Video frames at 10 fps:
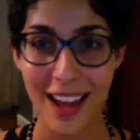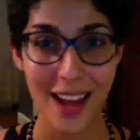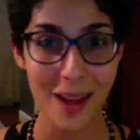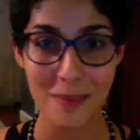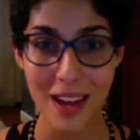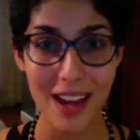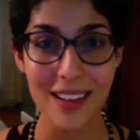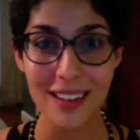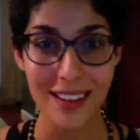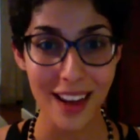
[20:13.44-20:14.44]
I'm not
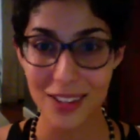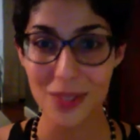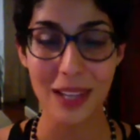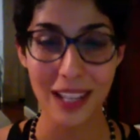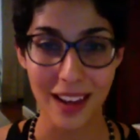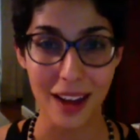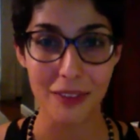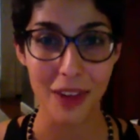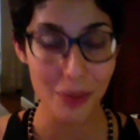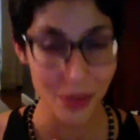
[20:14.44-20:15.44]
not doing enough.
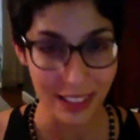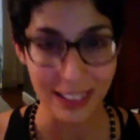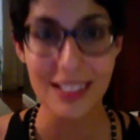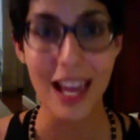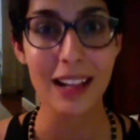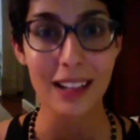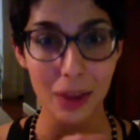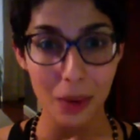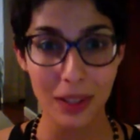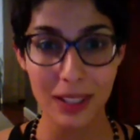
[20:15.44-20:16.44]
I'm doing exactly
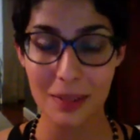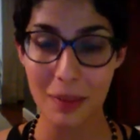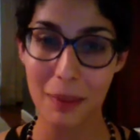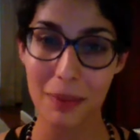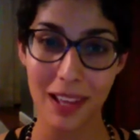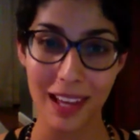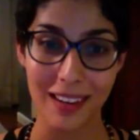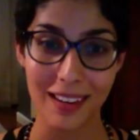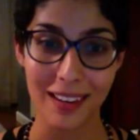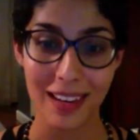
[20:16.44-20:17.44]
according to my
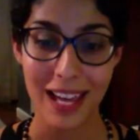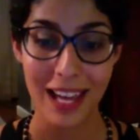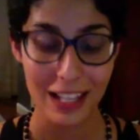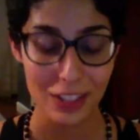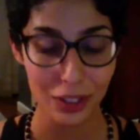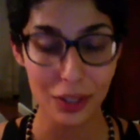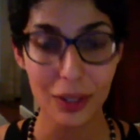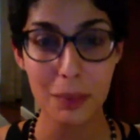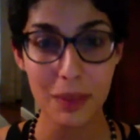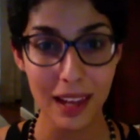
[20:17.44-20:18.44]
plan. It's a
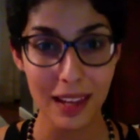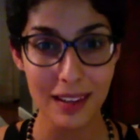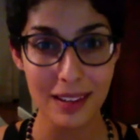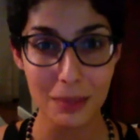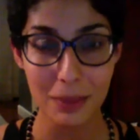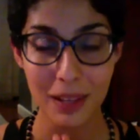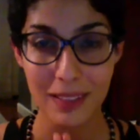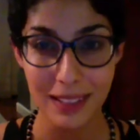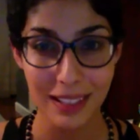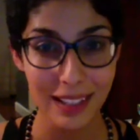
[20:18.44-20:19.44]
good plan. It's a plan
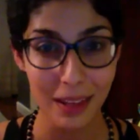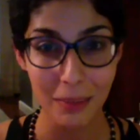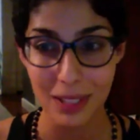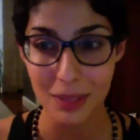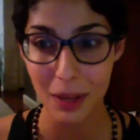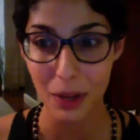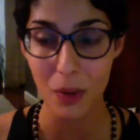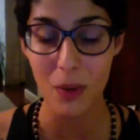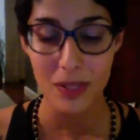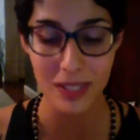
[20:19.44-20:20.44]
that's going to get me to my
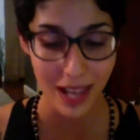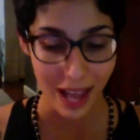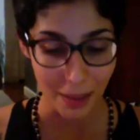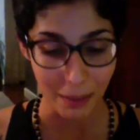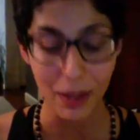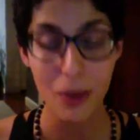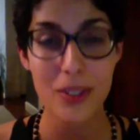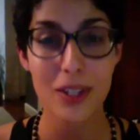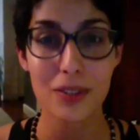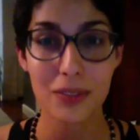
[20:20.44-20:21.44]
goals and my goals
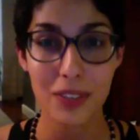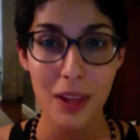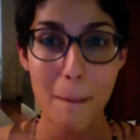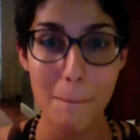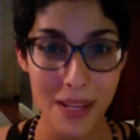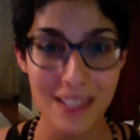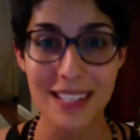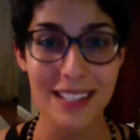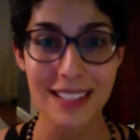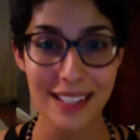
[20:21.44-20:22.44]
are to feel
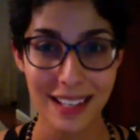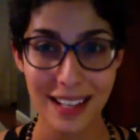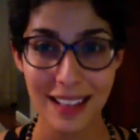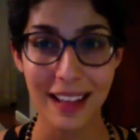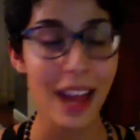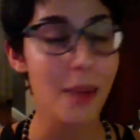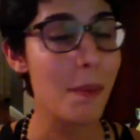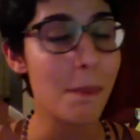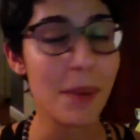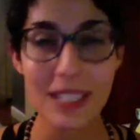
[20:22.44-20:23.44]
abundant. Like I am
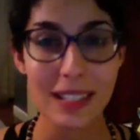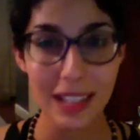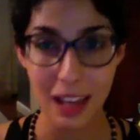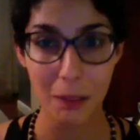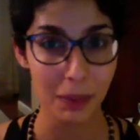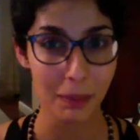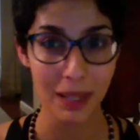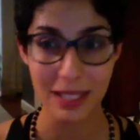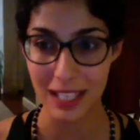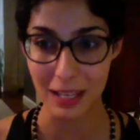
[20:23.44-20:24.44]
abundantly helping my
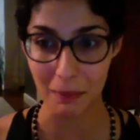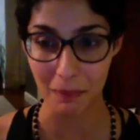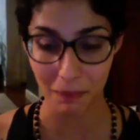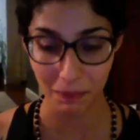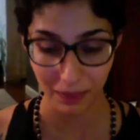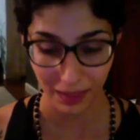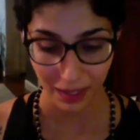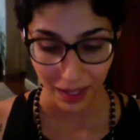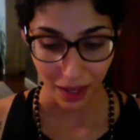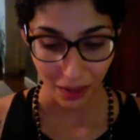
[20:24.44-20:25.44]
team.
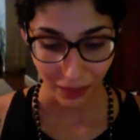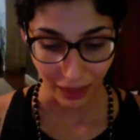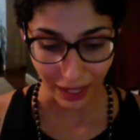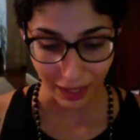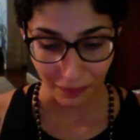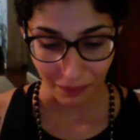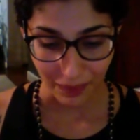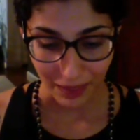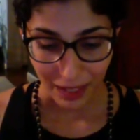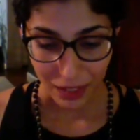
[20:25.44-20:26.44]
Okay.
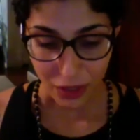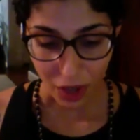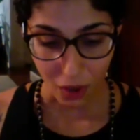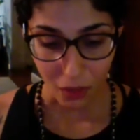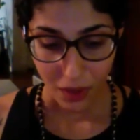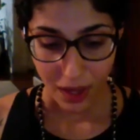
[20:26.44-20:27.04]
So,